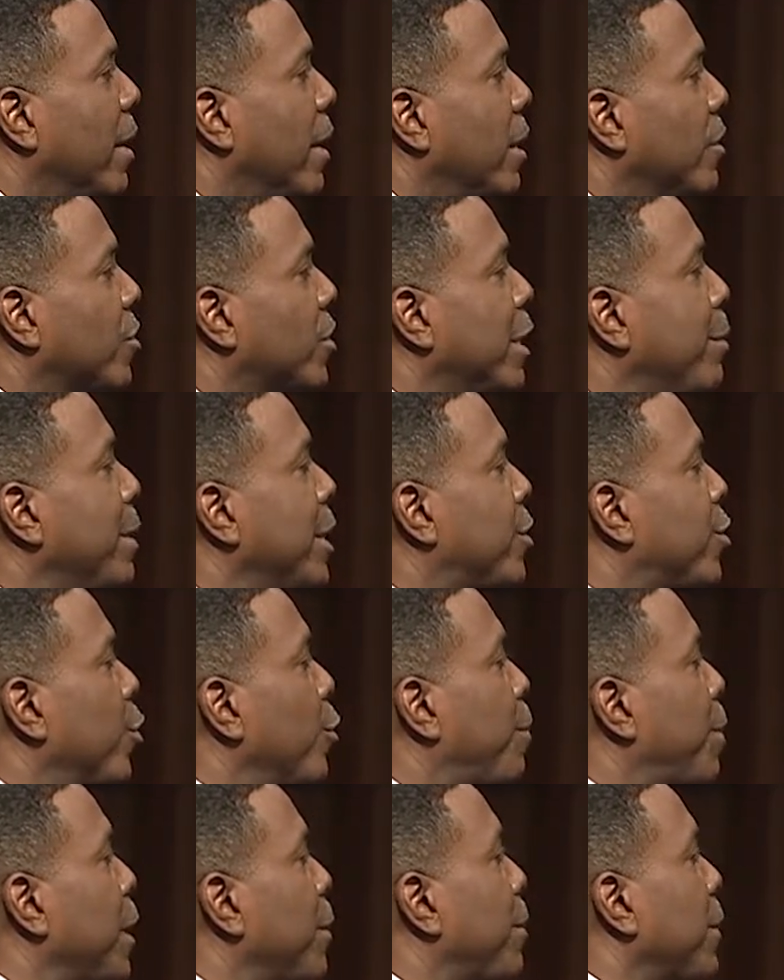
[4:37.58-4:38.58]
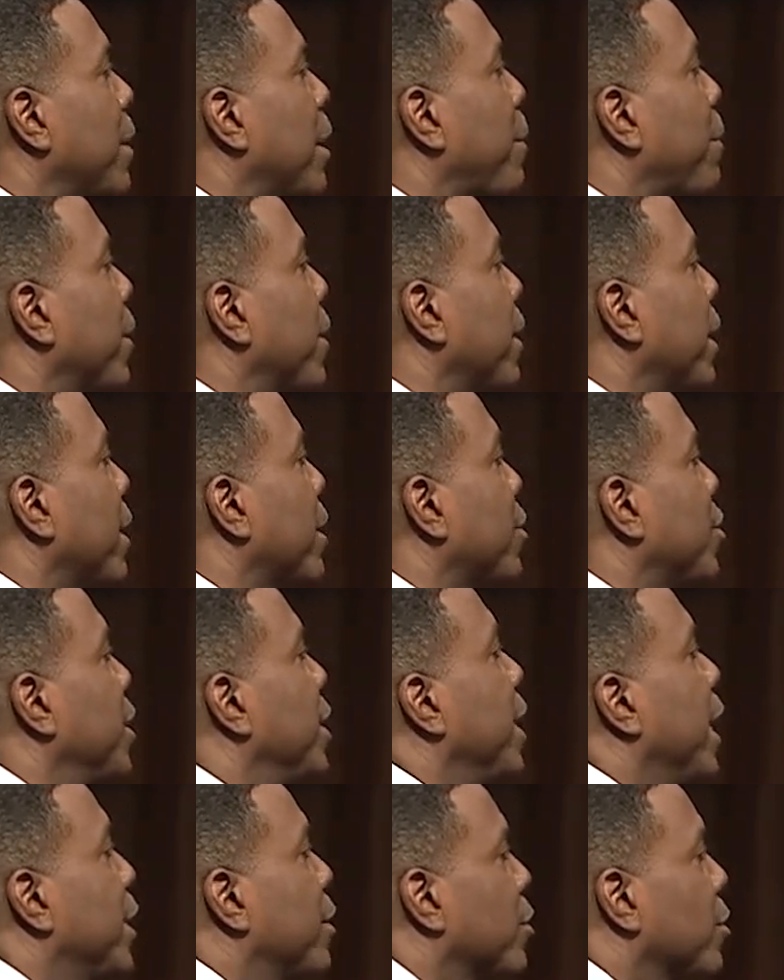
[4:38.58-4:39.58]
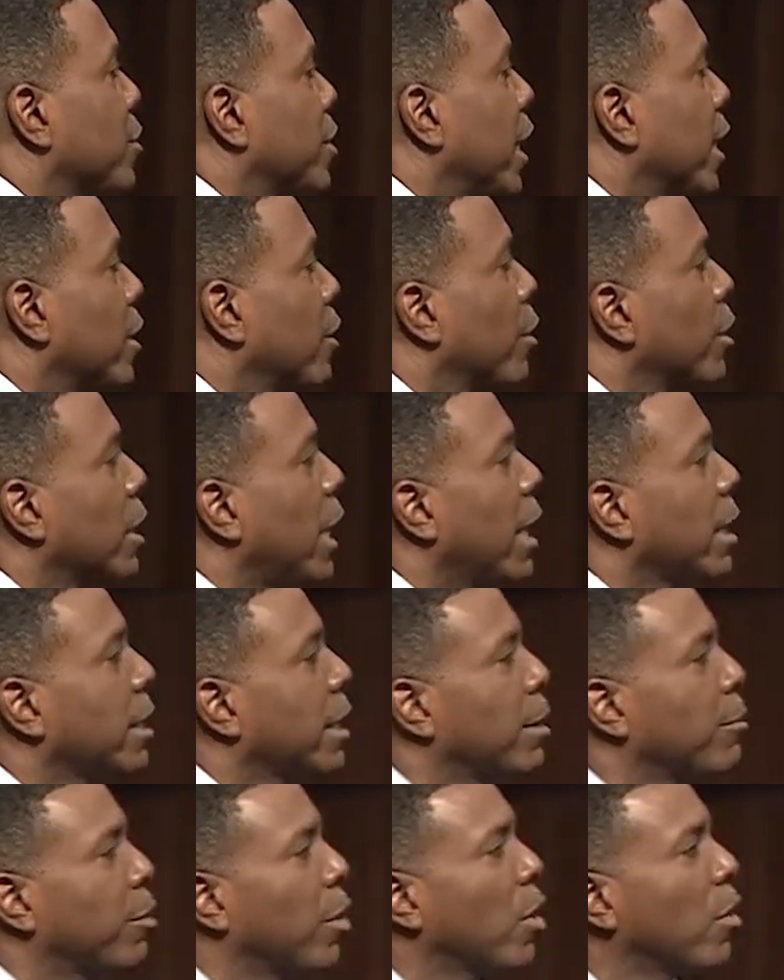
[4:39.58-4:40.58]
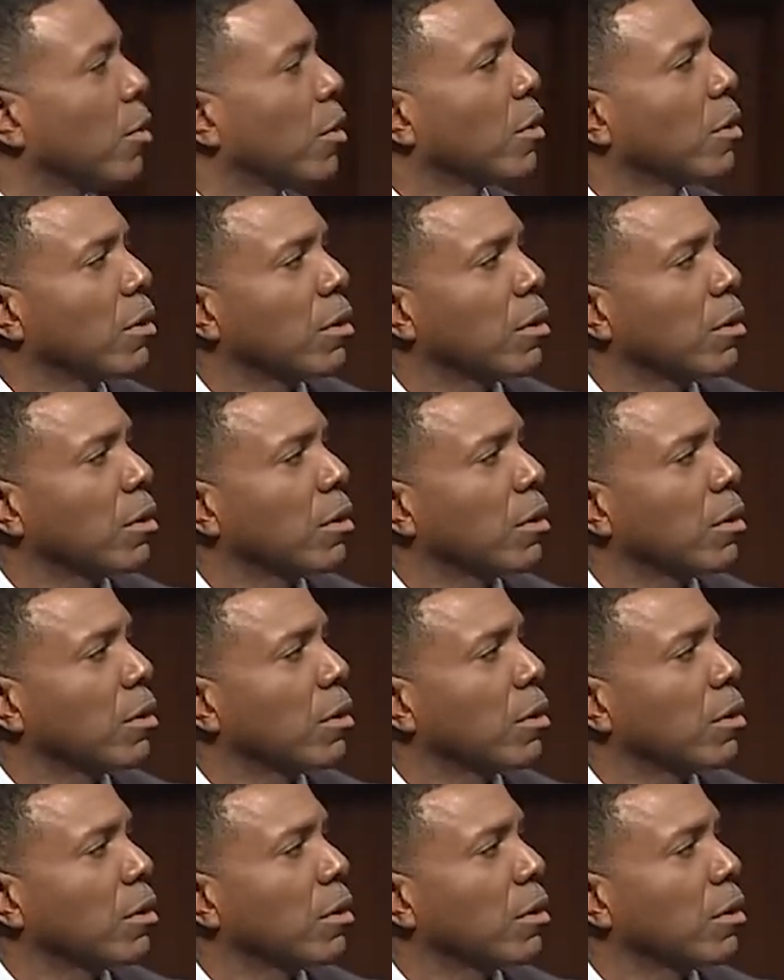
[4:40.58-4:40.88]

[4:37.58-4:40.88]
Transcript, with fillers: Send me two people up here that are teenagers that look like they broke.